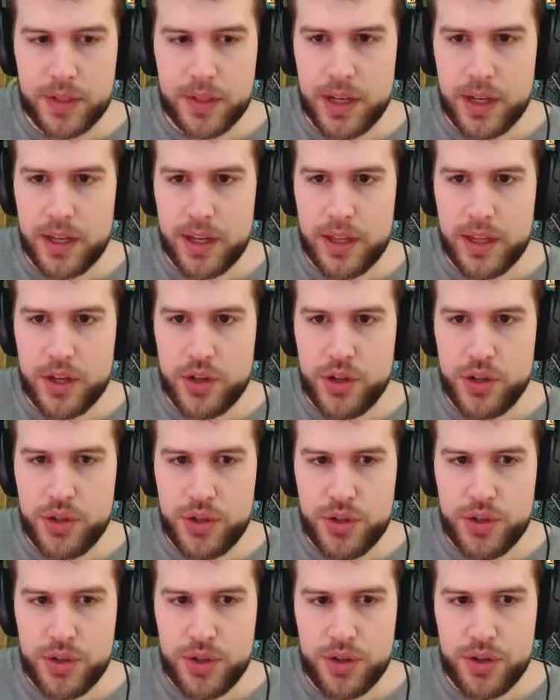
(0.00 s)
And that
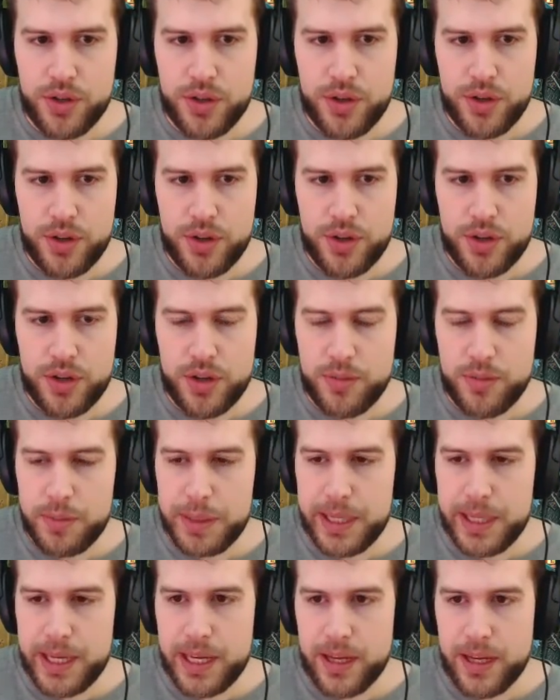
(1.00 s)
should
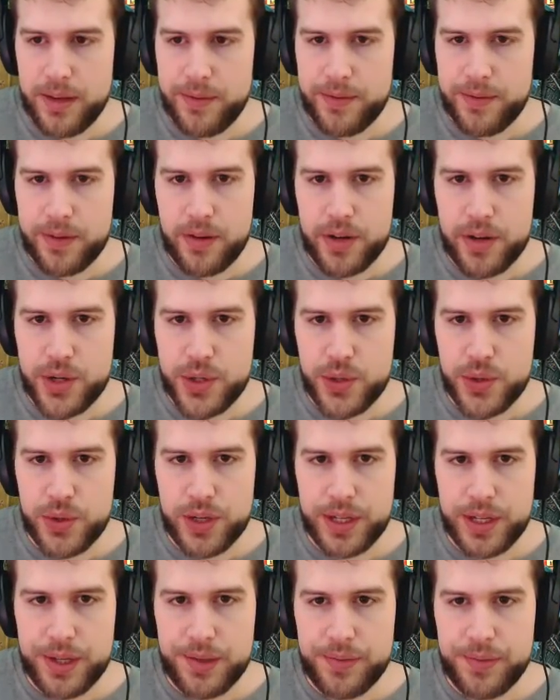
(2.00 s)
be it very
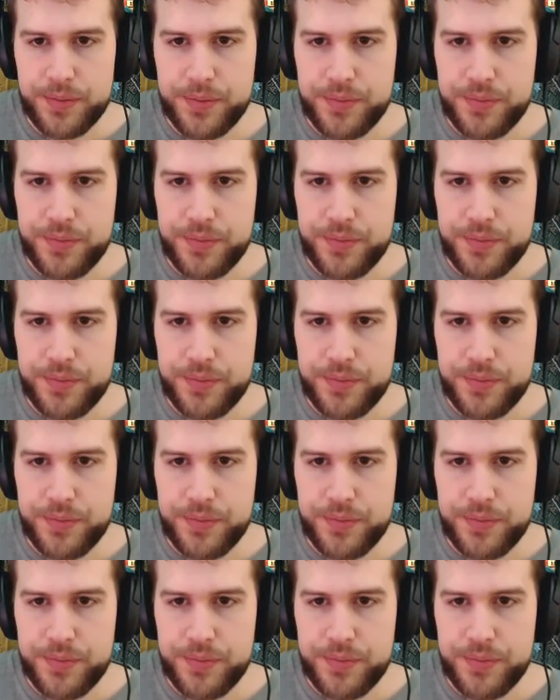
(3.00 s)
shortly.